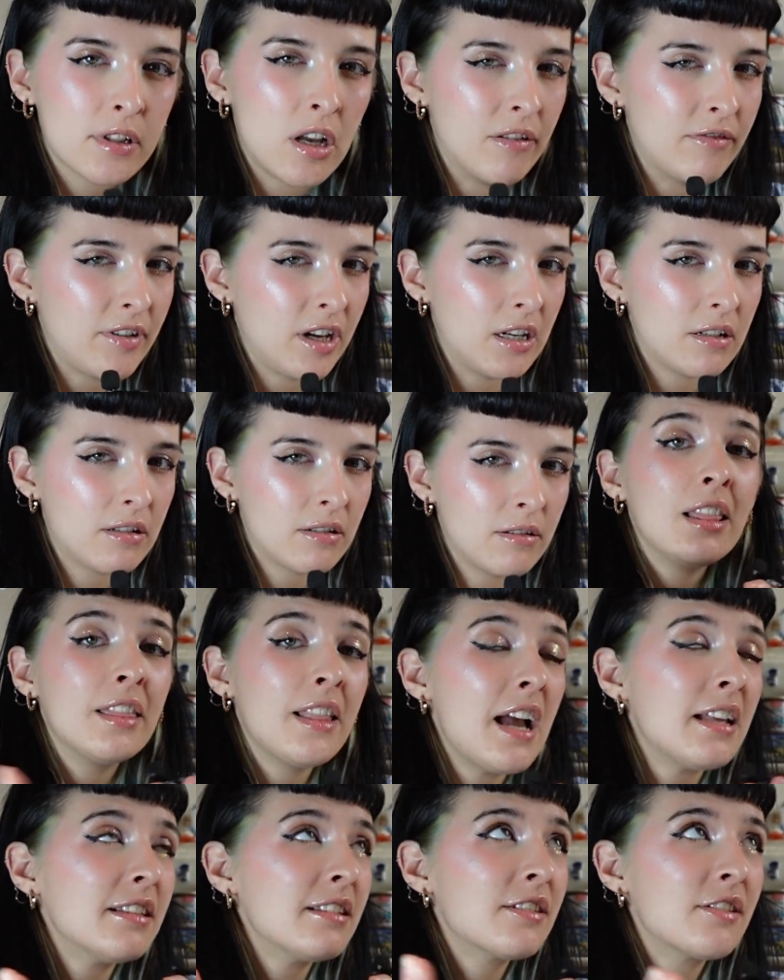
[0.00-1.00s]
of it.
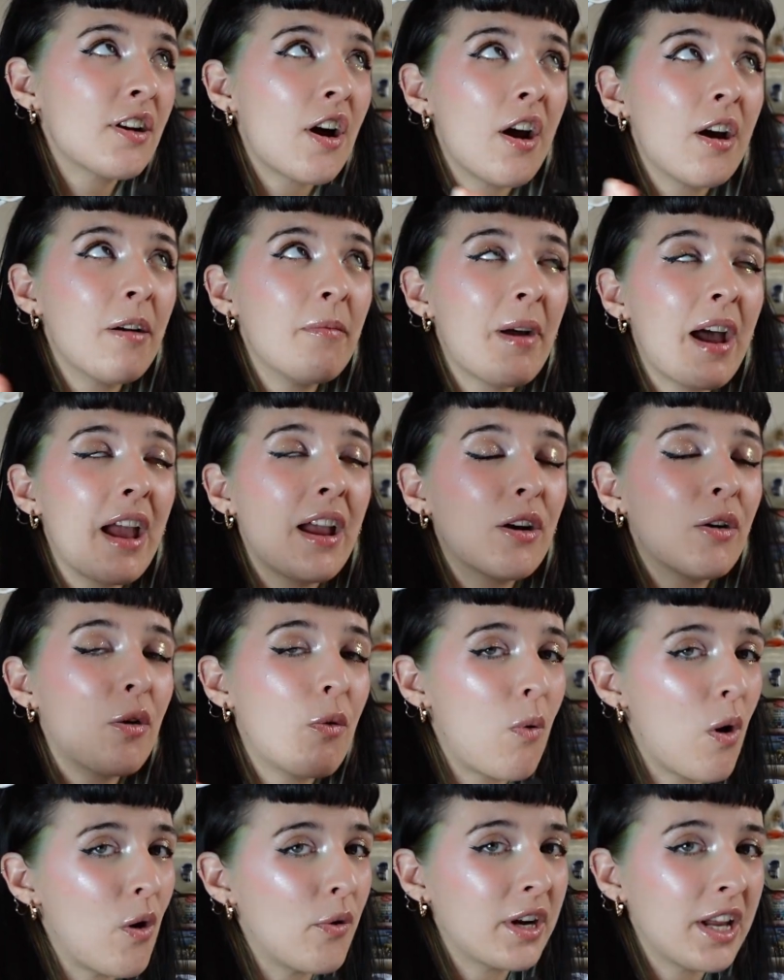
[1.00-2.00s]
Let's start by
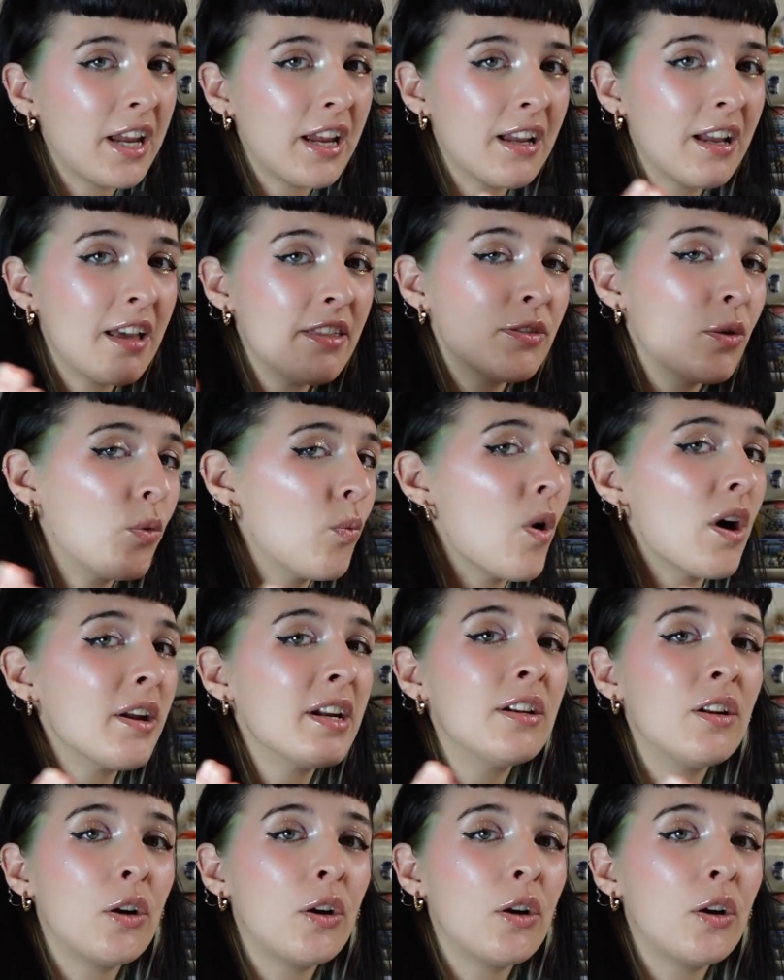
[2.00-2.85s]
quoting the one and